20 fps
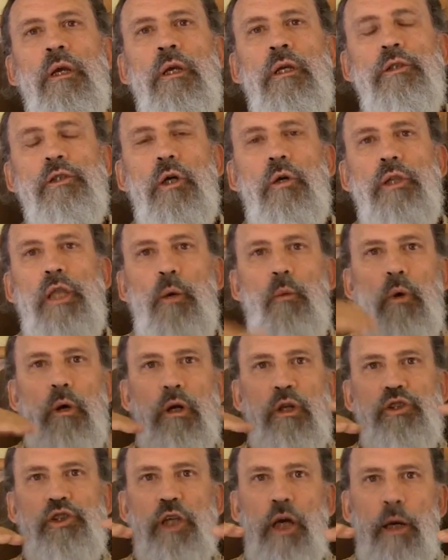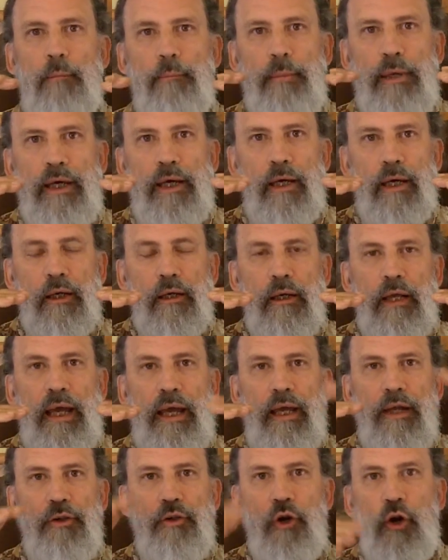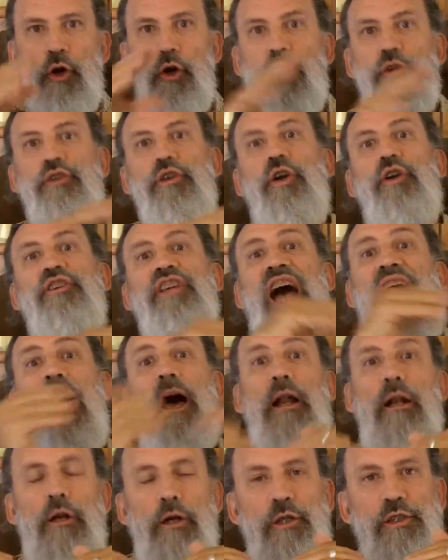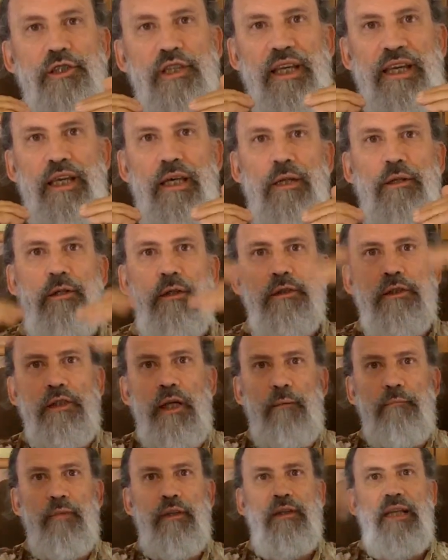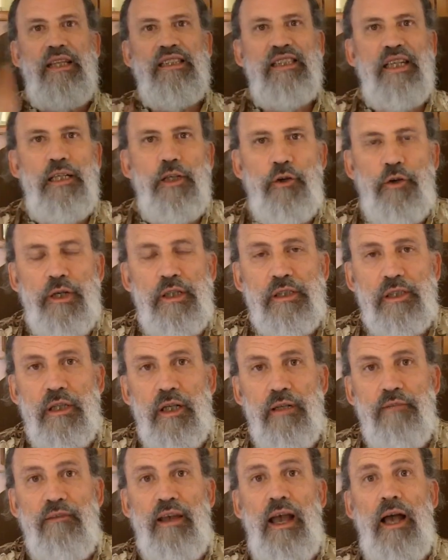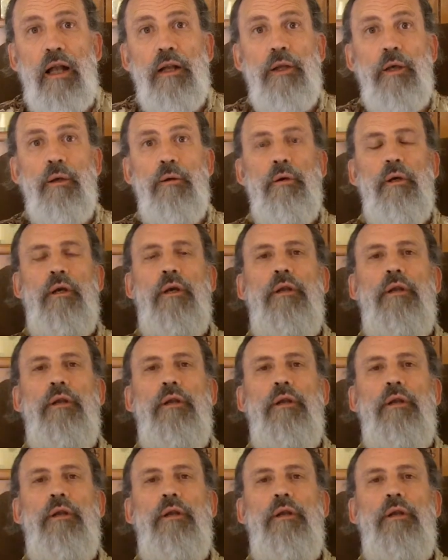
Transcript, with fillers: So they want to jump in and turn their dollars into something that's increasing in value.